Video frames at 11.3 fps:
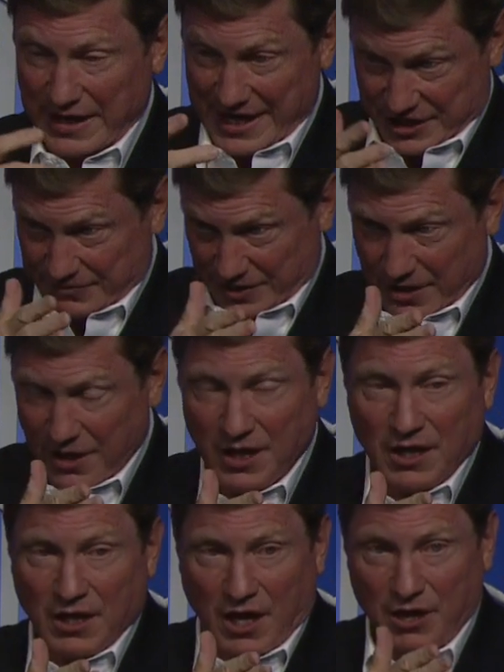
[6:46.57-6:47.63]
Actually, we,
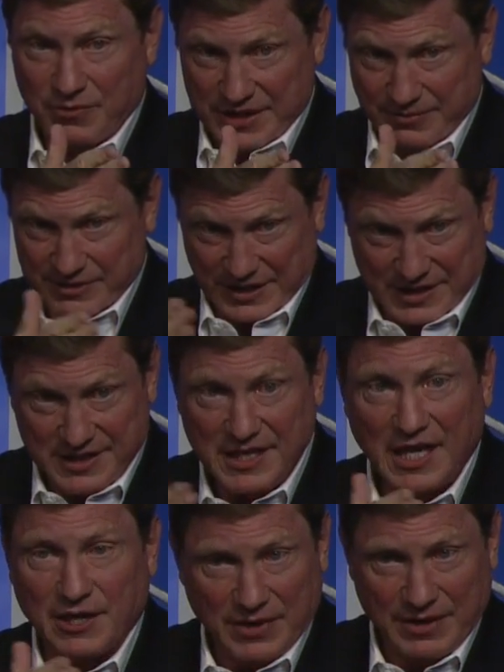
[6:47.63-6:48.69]
all we did was
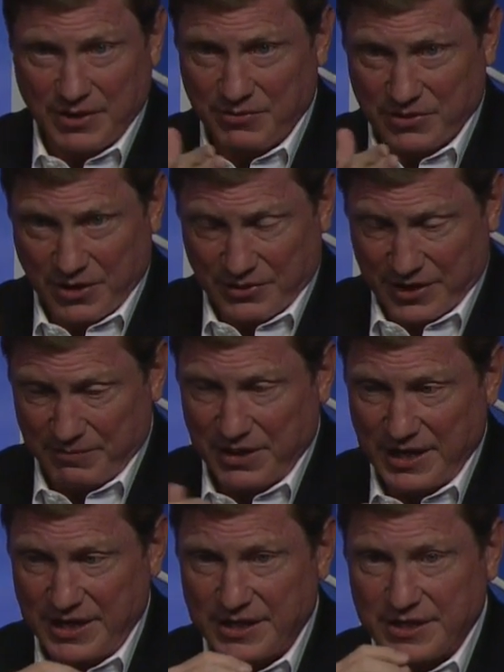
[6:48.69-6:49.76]
accelerate what we were already
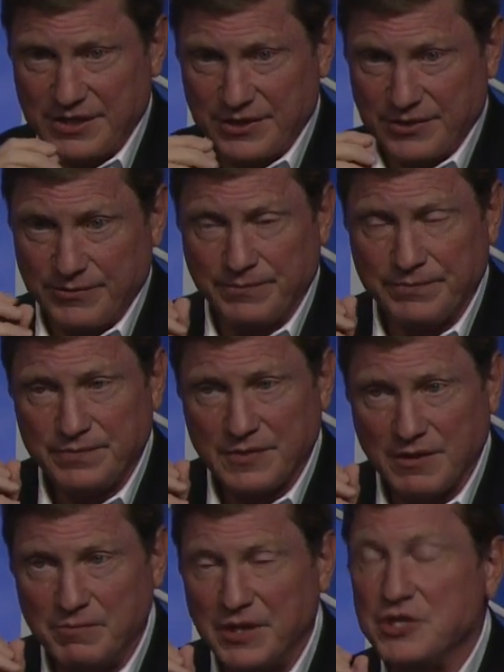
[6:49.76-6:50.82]
planning to do
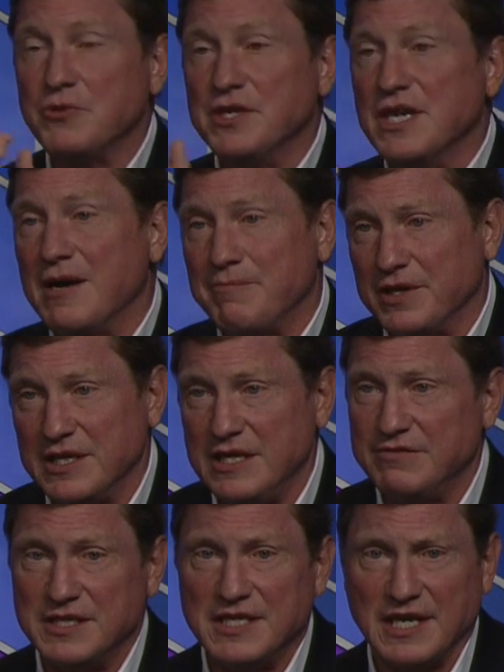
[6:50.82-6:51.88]
but you would not
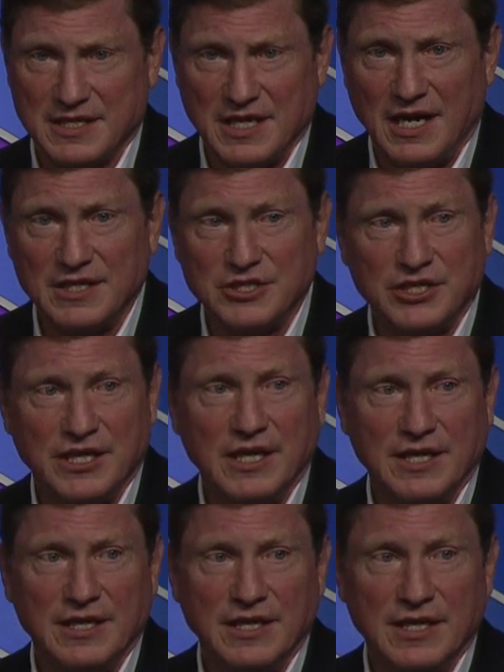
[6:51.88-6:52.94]
believe the technology
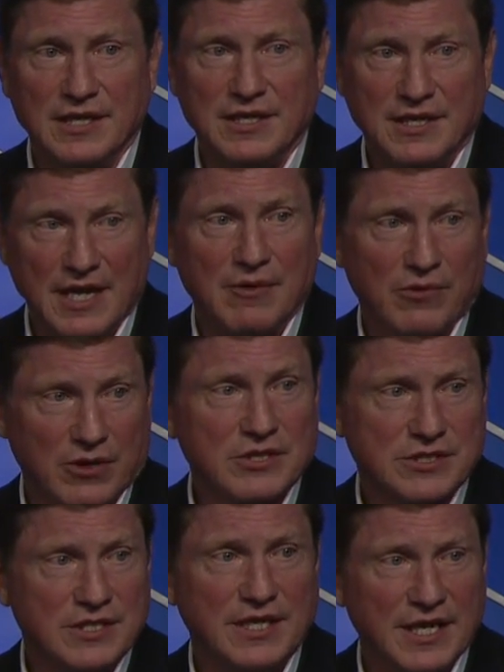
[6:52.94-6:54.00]
in the
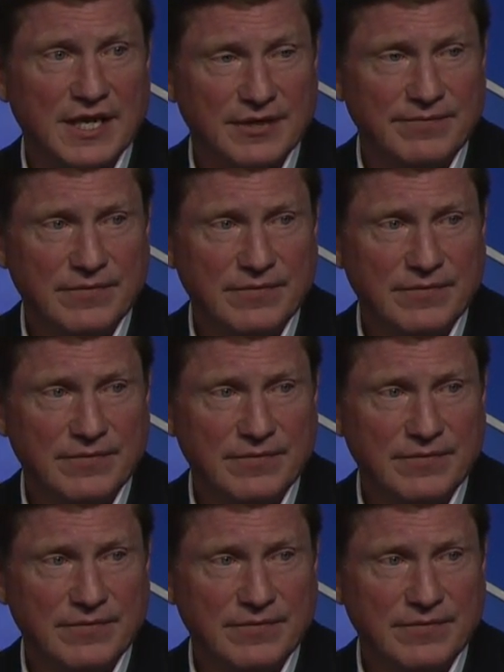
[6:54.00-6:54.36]
networks today.